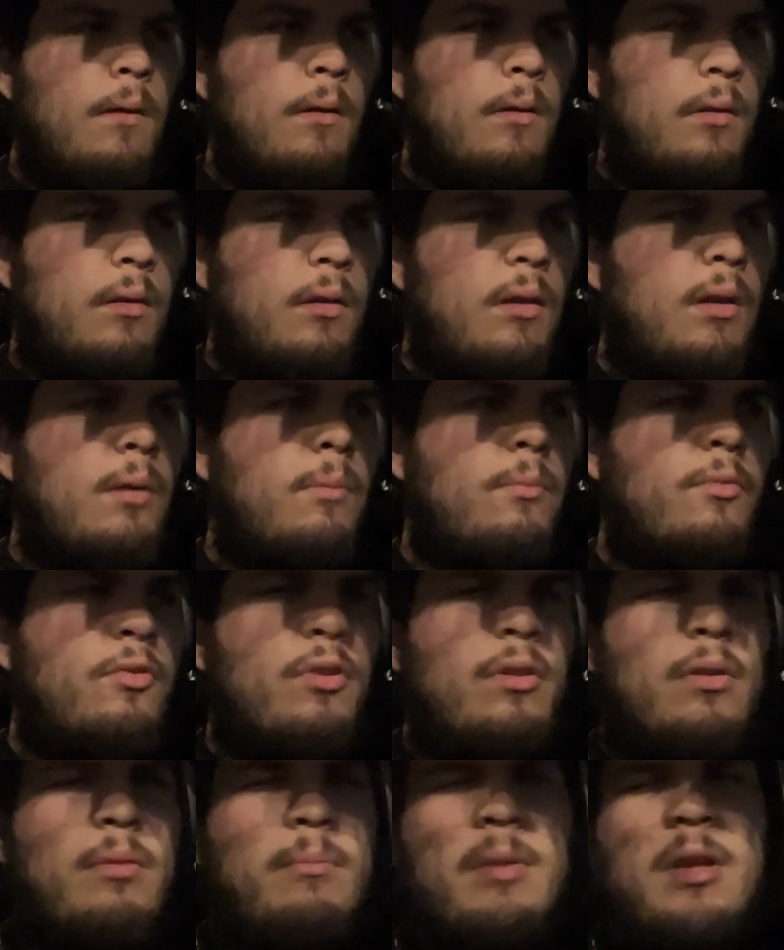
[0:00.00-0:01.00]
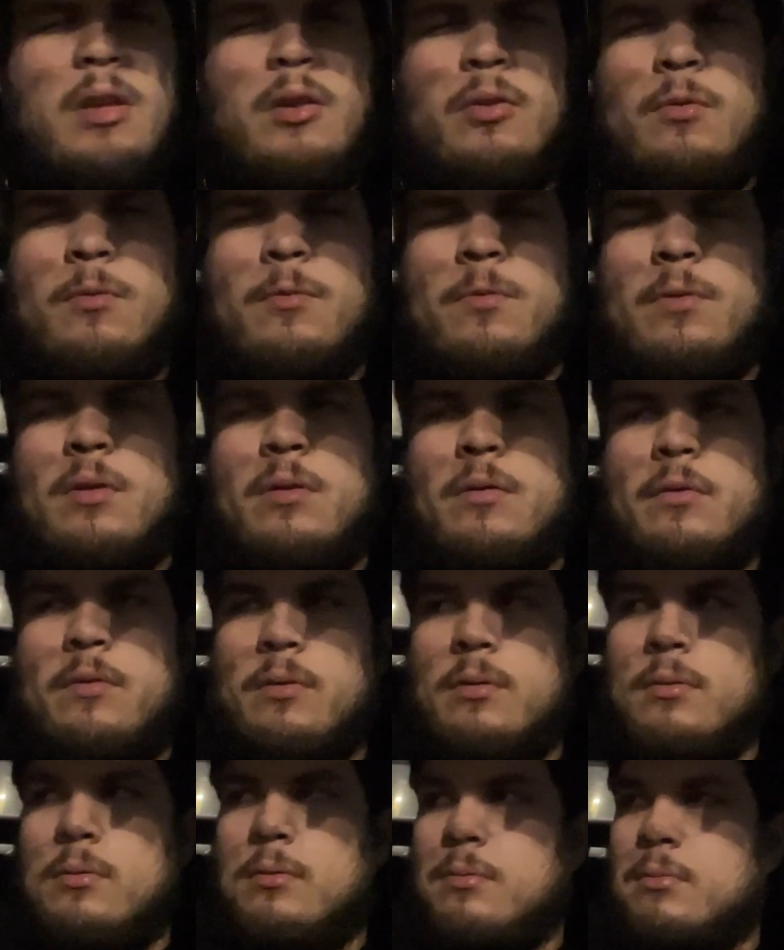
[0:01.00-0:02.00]
yeah, I'm trying to make new friends, you
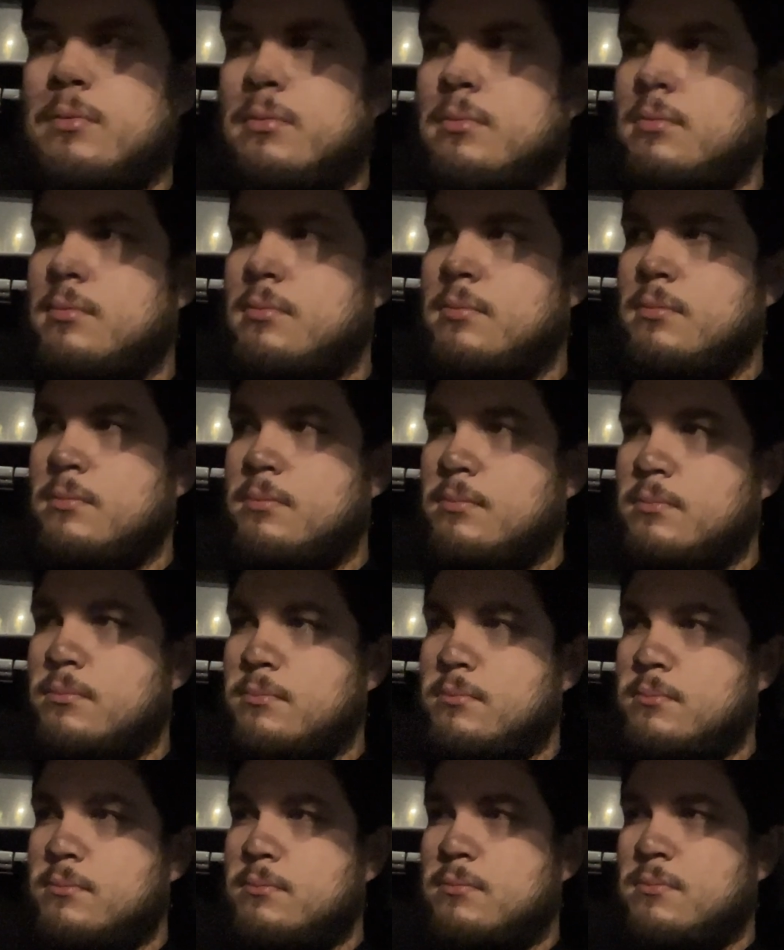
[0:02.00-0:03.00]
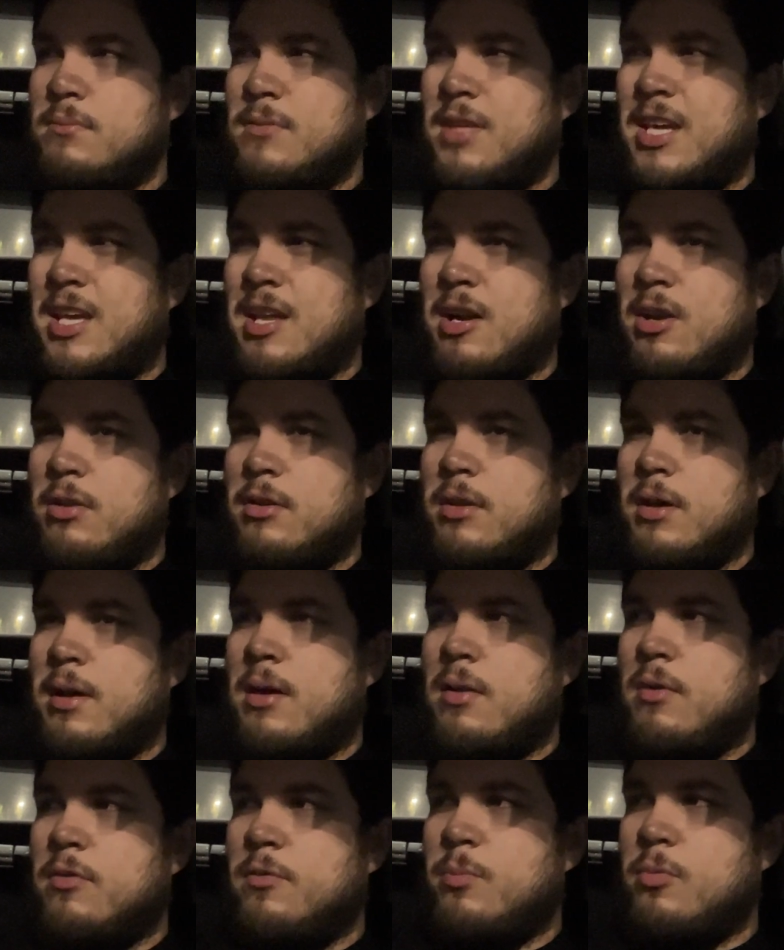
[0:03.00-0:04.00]
know? Get out of the
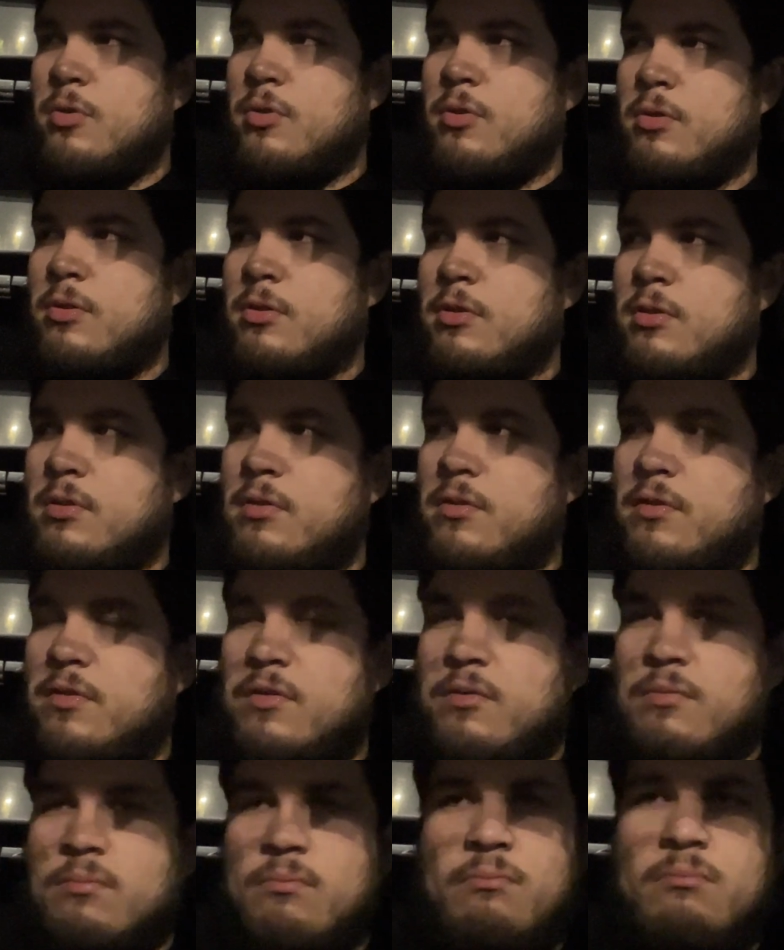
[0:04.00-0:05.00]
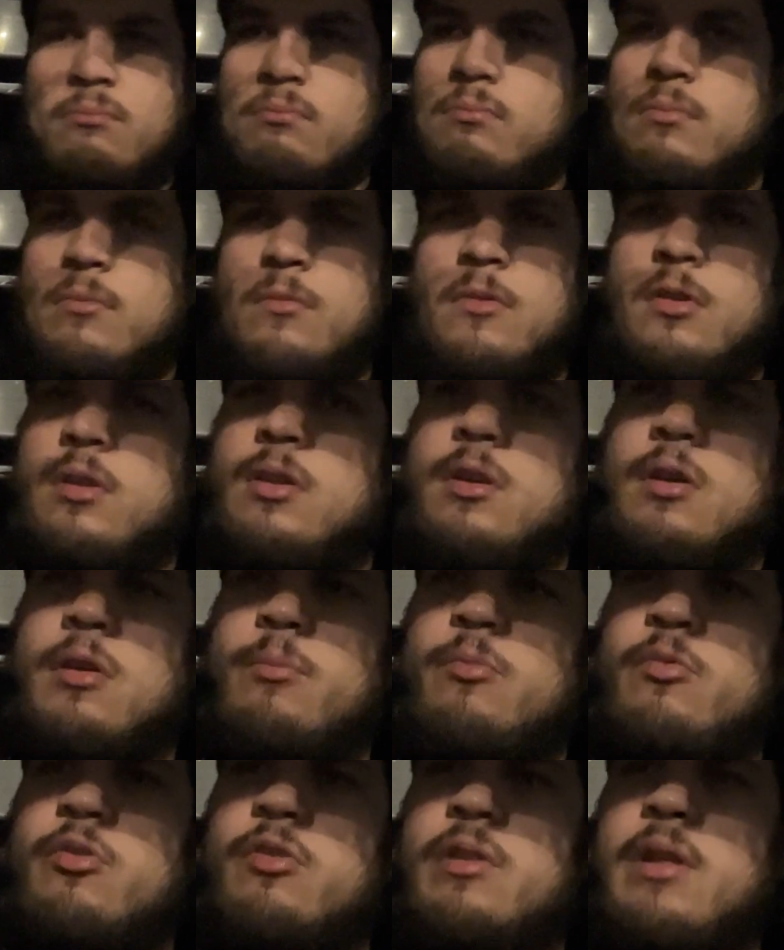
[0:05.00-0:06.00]
house more, because I'm
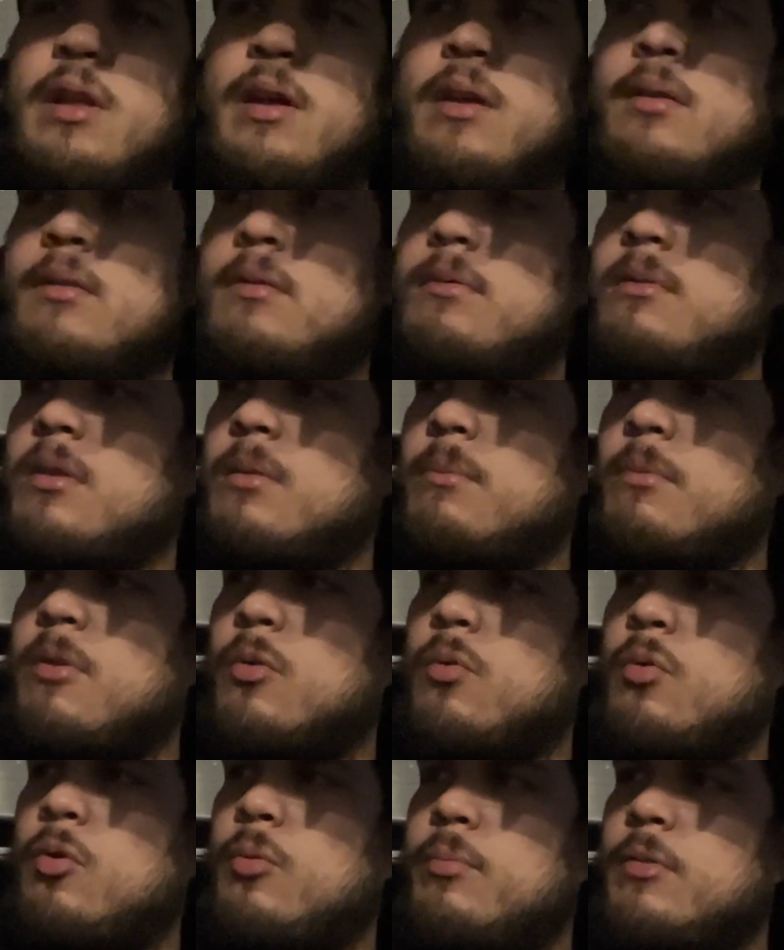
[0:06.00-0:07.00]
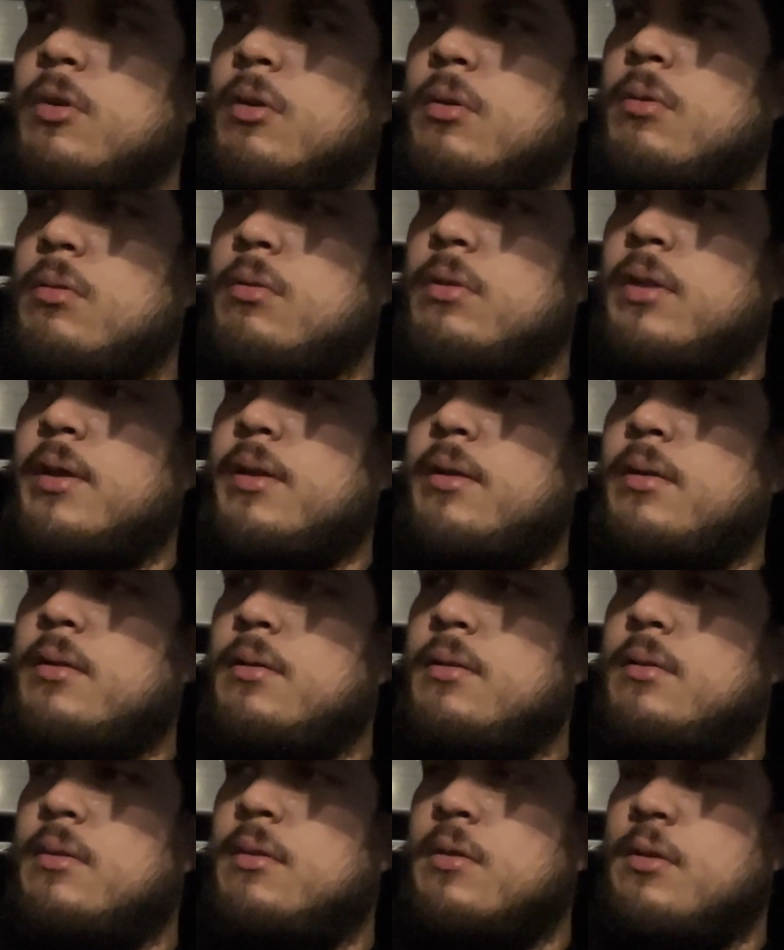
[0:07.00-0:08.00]
just like in my room the whole day,
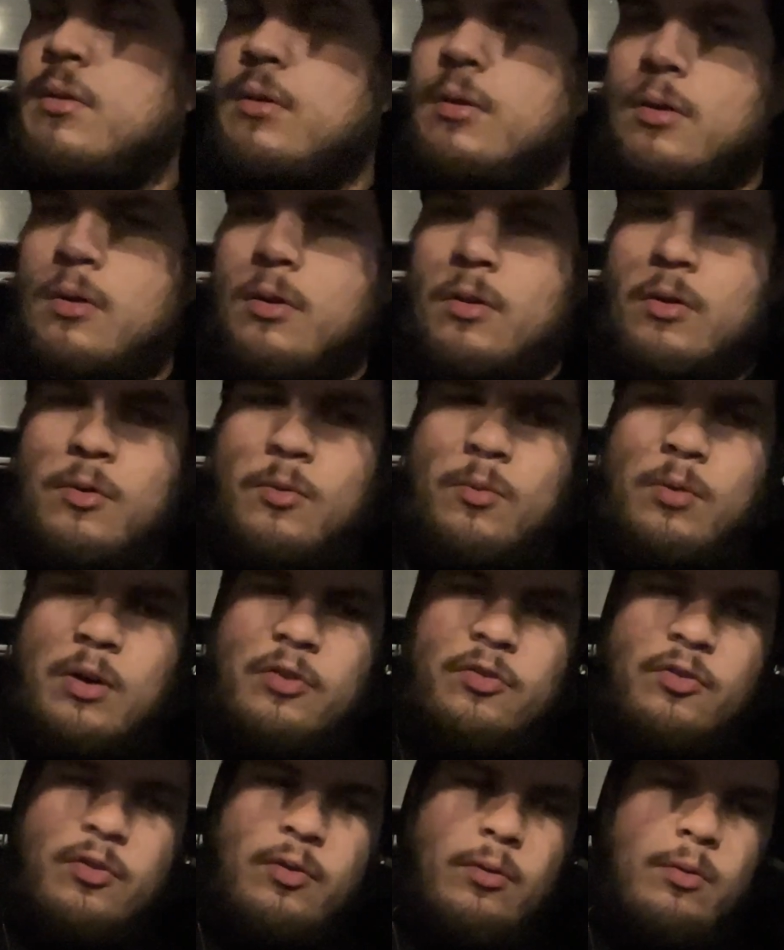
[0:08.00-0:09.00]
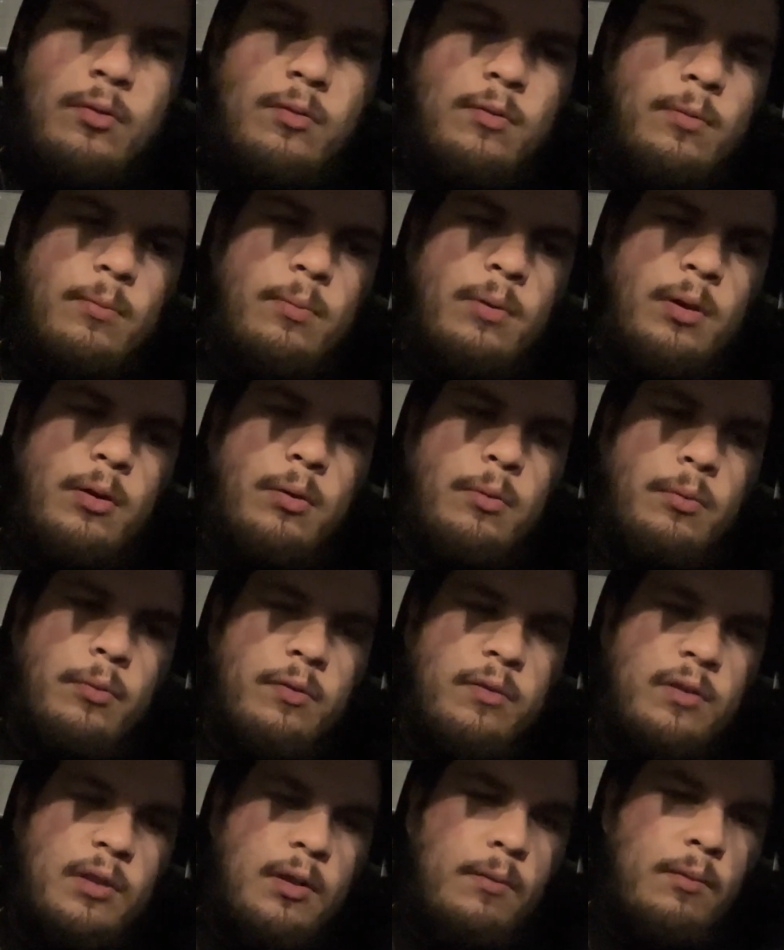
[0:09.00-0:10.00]
watching YouTube videos,
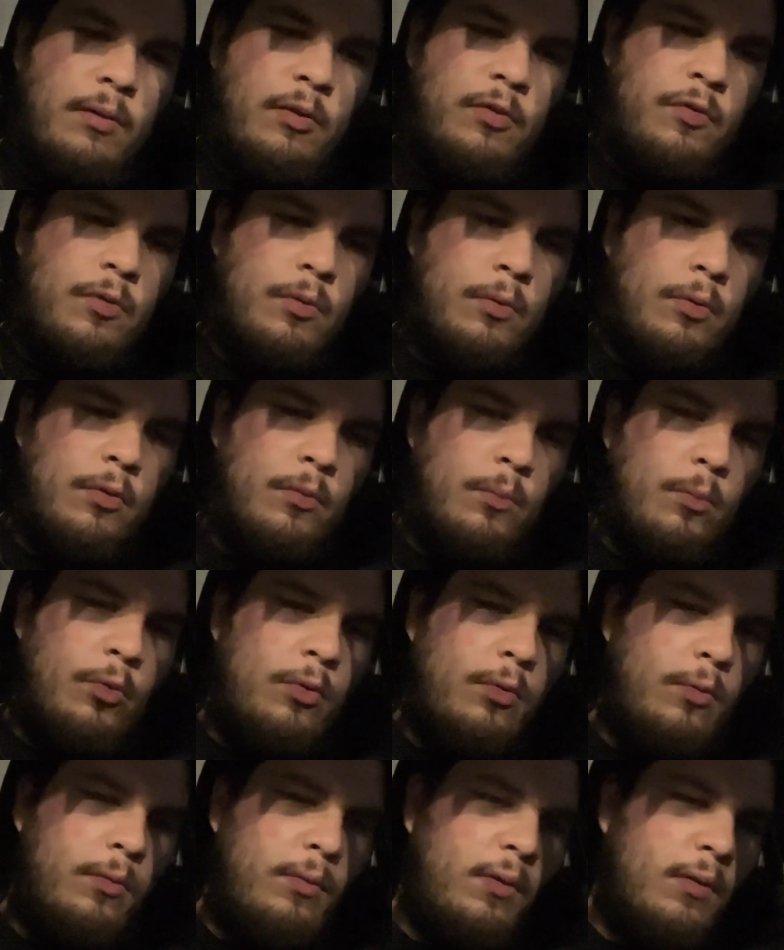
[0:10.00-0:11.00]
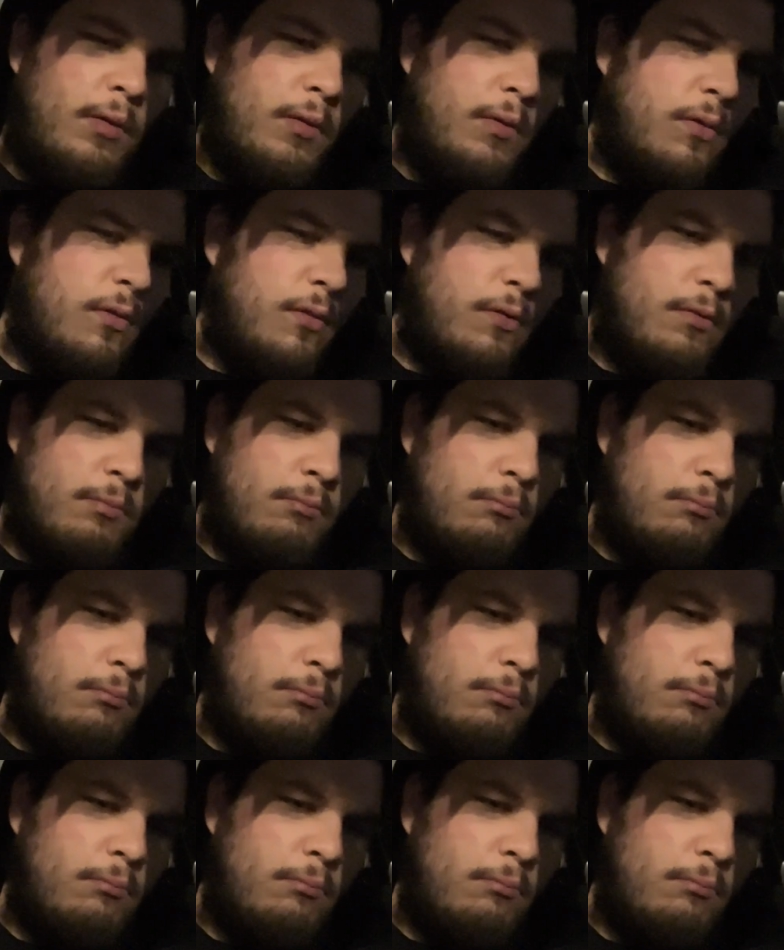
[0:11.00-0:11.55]
TV shows, movies,